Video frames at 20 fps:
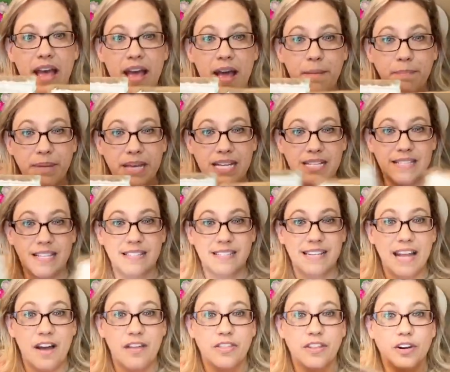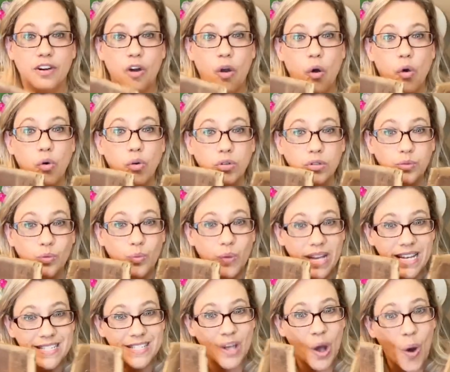pieces. Now they're old,
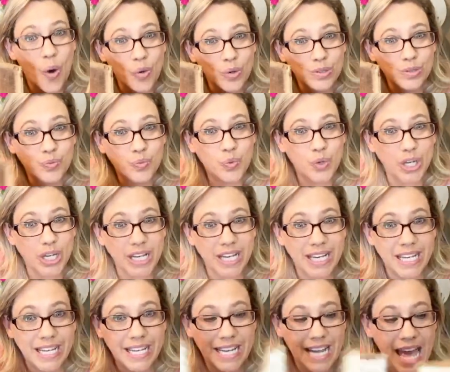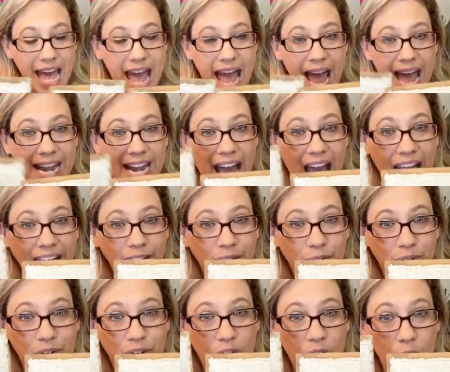it's old wood, and I
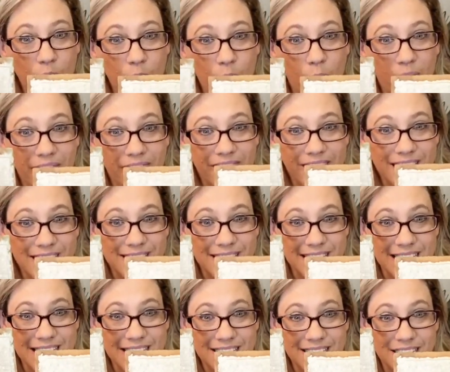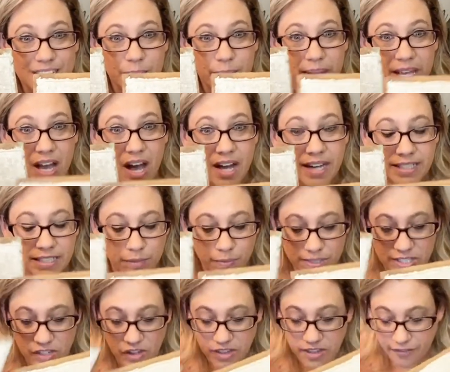don't know what this is, to be honest, what's
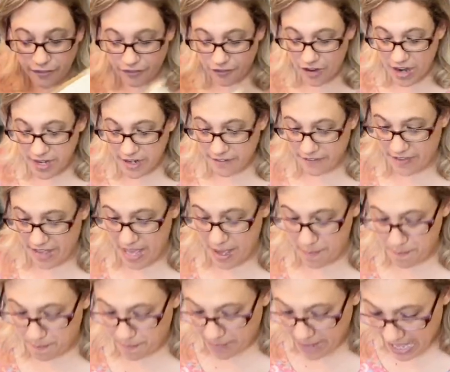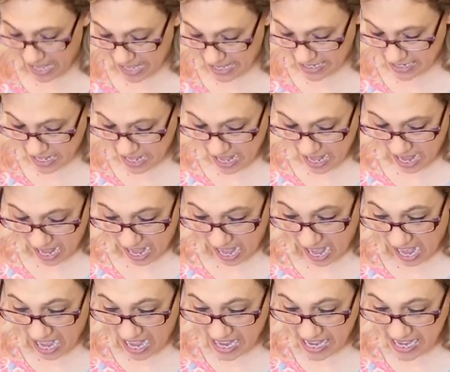on the front of it. But
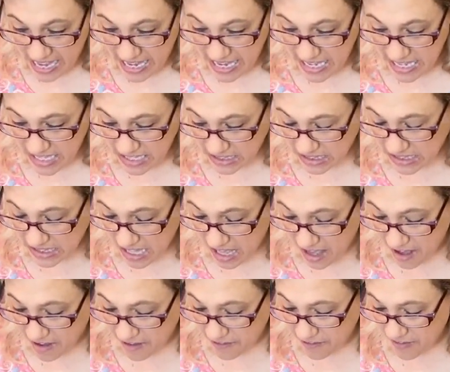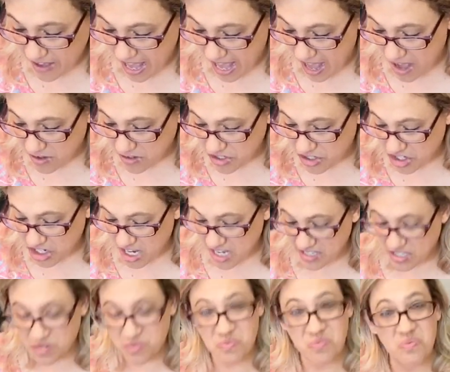I love how
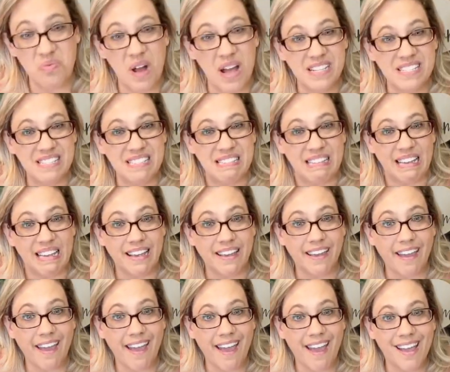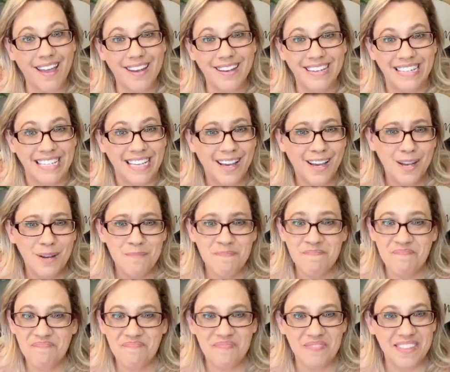just rustic and
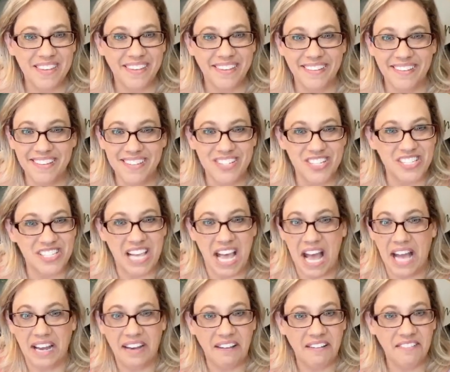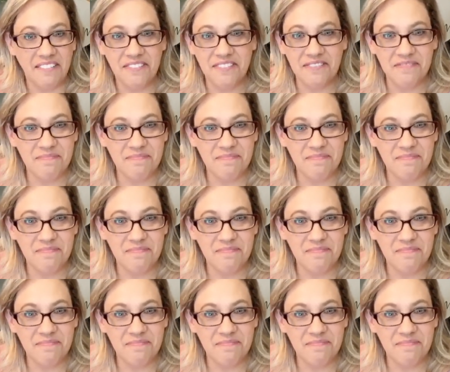just kind of,